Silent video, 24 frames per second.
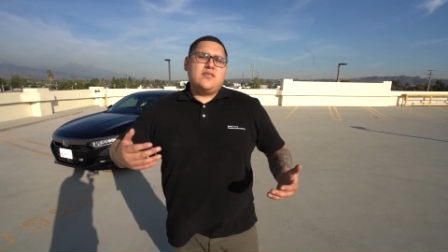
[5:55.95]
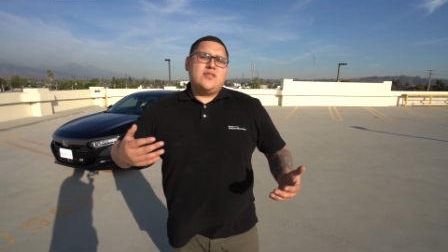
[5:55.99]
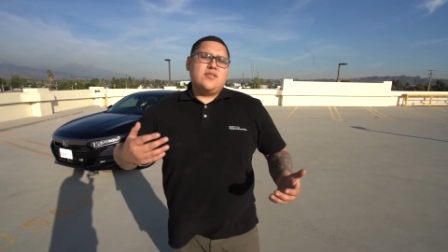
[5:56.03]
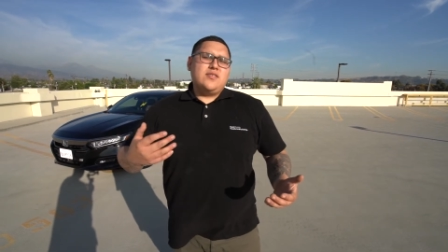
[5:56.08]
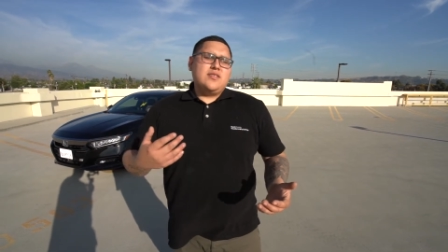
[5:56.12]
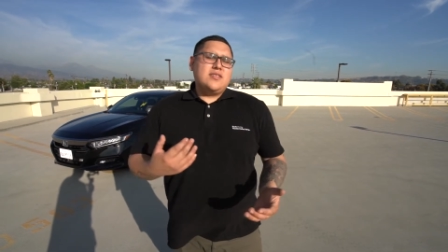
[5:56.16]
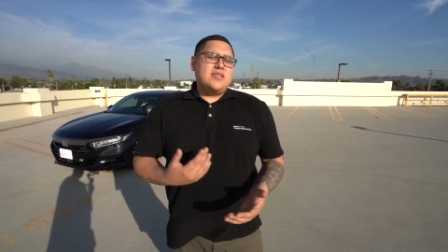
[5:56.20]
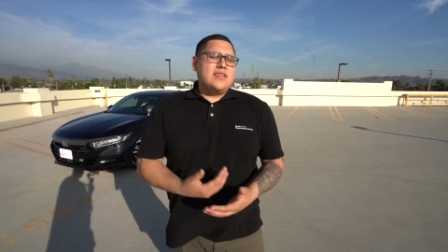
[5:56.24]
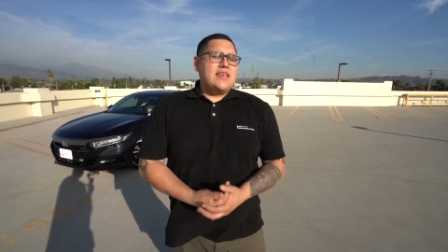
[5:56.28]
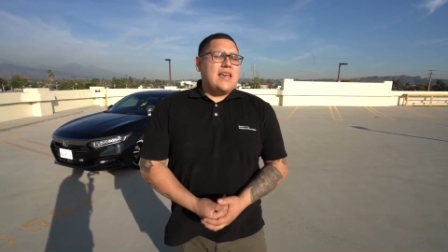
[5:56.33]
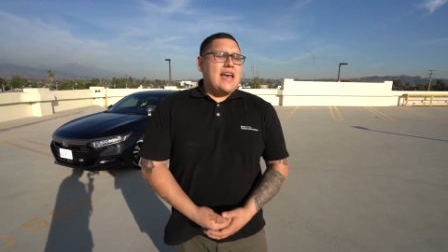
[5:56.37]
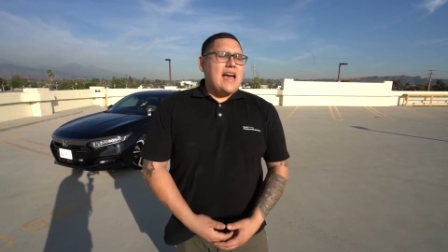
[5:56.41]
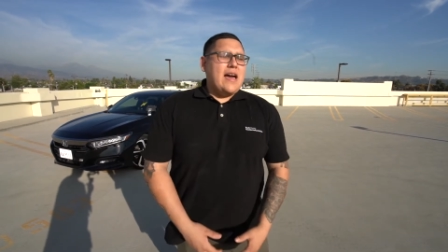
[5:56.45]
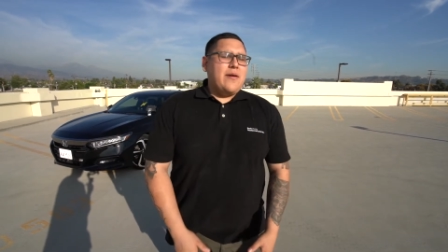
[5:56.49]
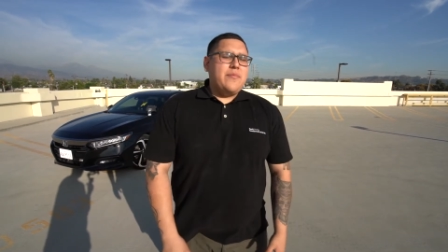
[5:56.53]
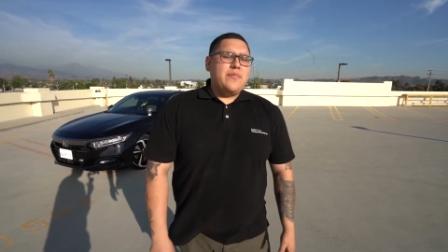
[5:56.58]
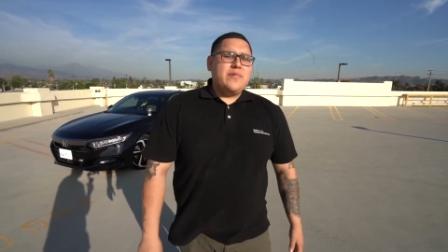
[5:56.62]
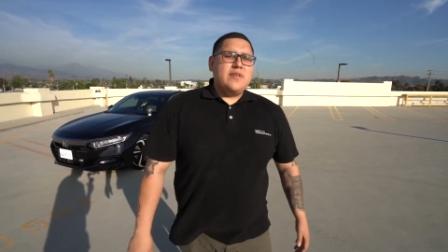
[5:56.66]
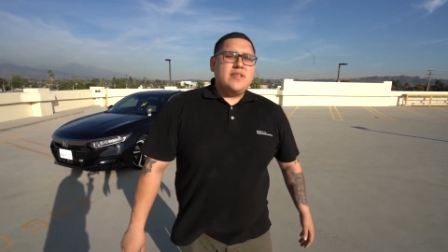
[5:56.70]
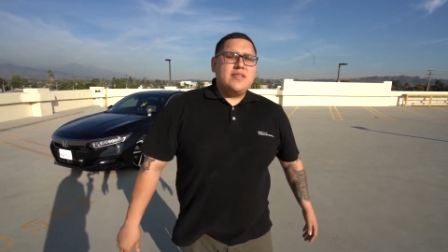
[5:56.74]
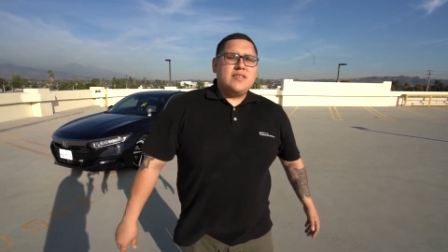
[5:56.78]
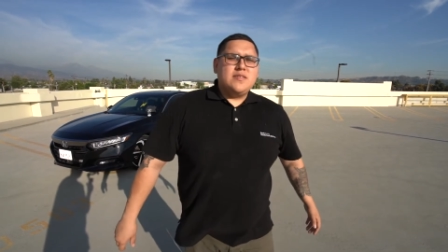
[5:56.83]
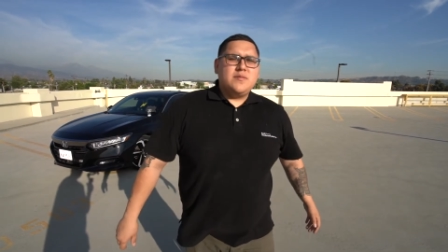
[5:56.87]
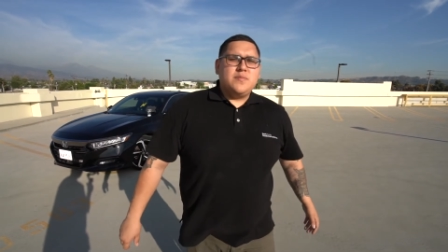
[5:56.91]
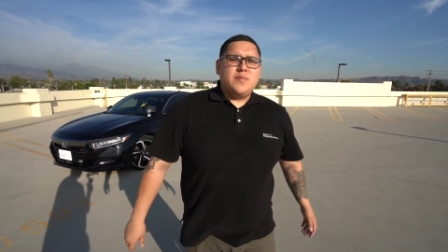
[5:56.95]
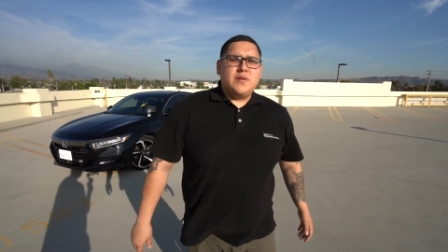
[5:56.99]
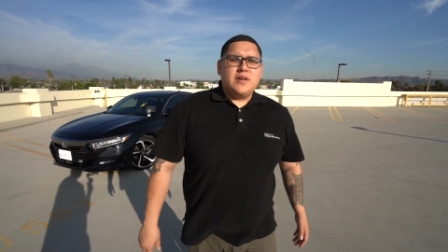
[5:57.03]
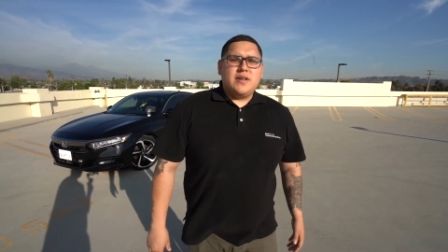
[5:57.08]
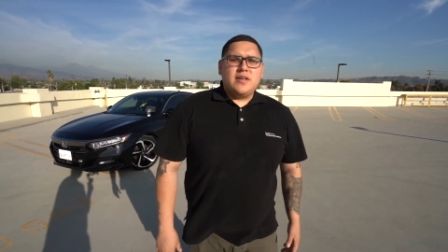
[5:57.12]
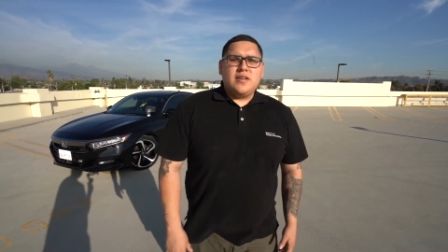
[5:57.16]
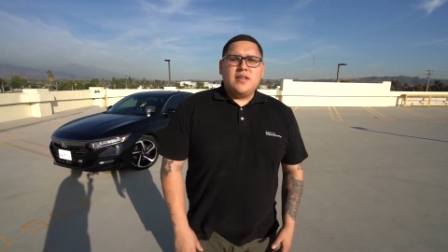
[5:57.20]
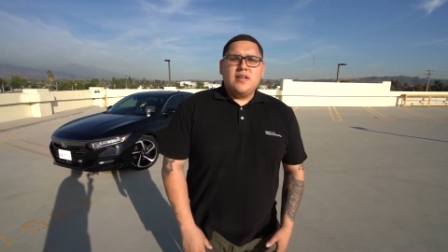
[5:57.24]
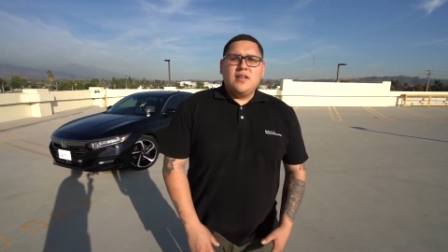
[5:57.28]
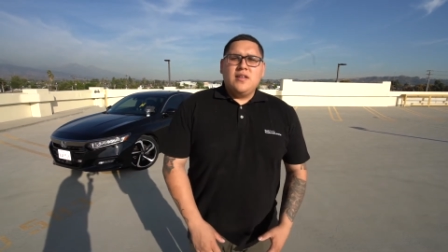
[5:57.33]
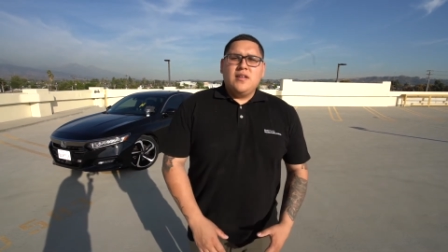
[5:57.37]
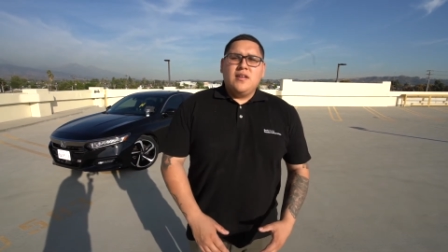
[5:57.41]
Usually happens,
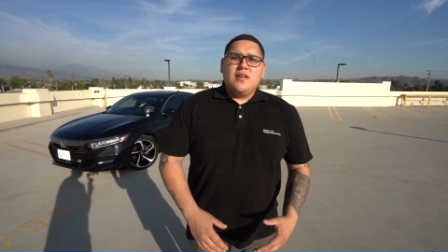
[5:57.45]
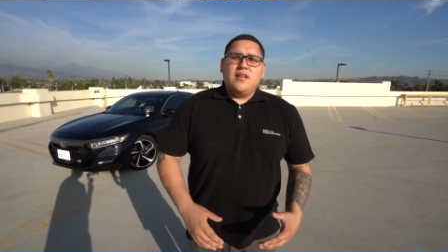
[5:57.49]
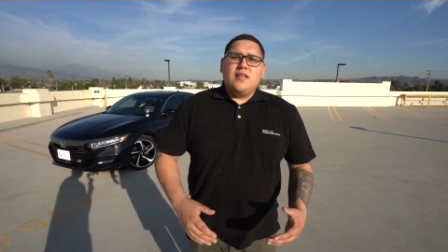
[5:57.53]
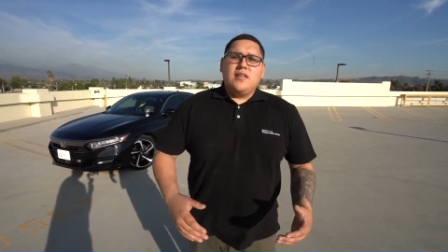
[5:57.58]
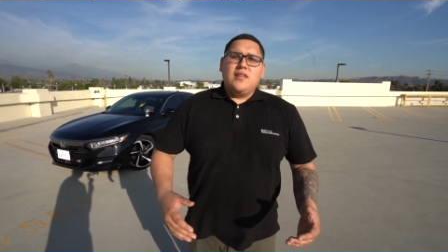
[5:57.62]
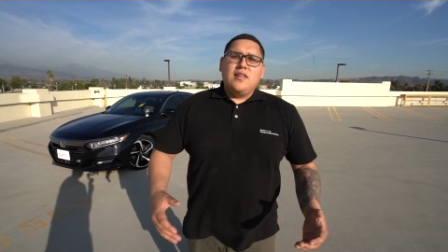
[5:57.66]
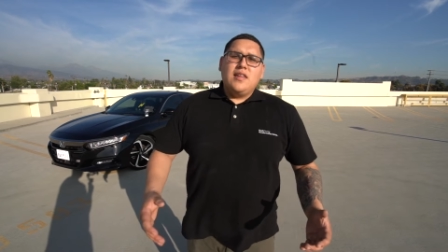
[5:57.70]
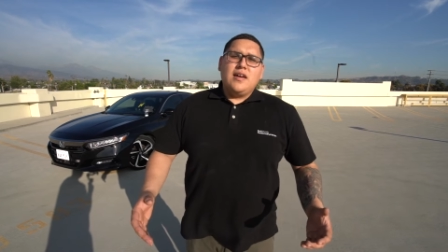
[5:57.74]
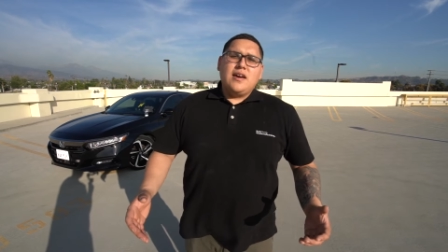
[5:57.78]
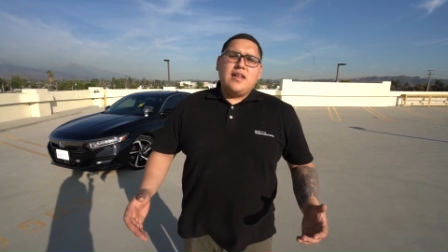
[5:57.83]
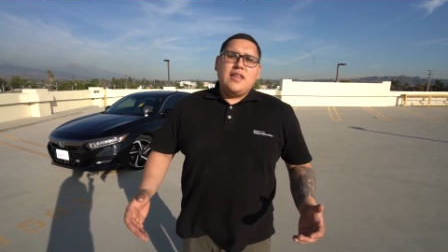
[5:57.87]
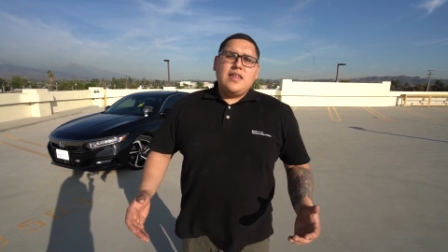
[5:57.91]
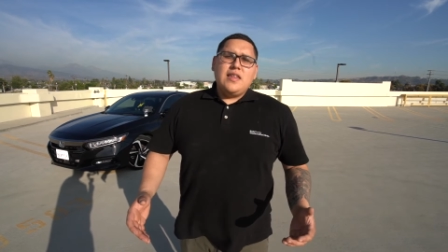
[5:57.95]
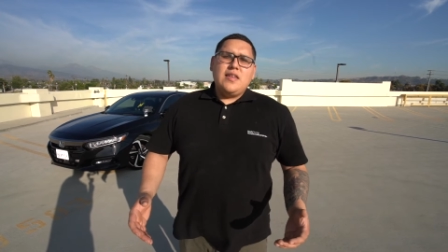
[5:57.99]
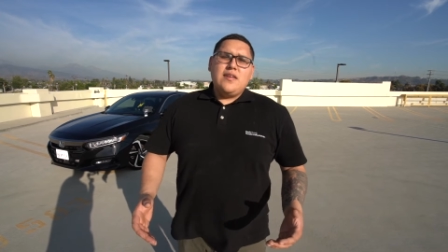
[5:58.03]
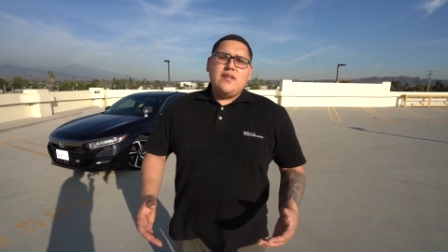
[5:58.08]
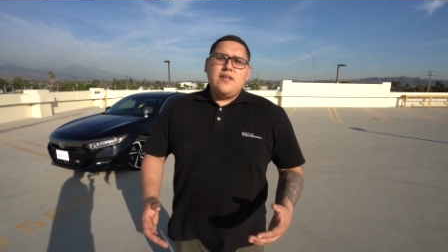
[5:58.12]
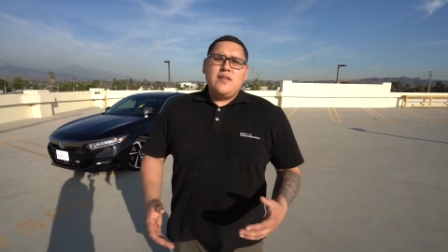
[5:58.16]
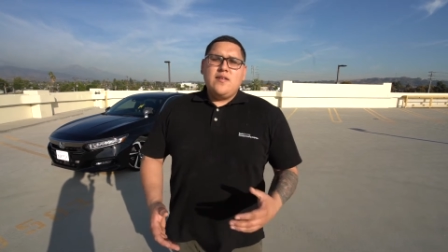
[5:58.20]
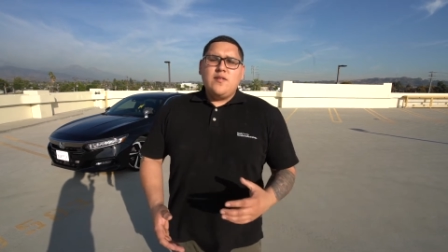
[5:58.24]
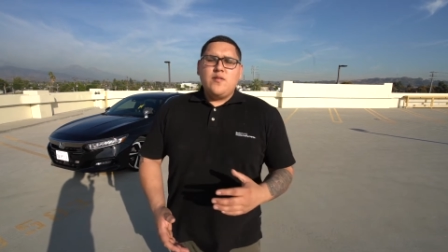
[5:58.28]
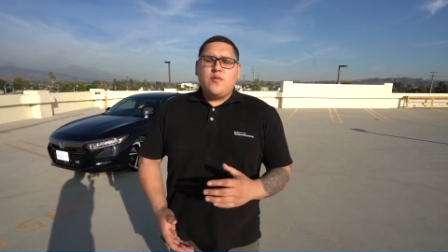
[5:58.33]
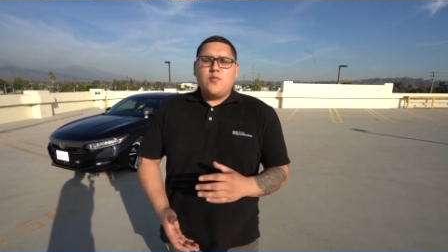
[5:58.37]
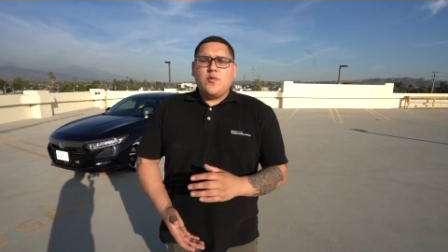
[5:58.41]
but luckily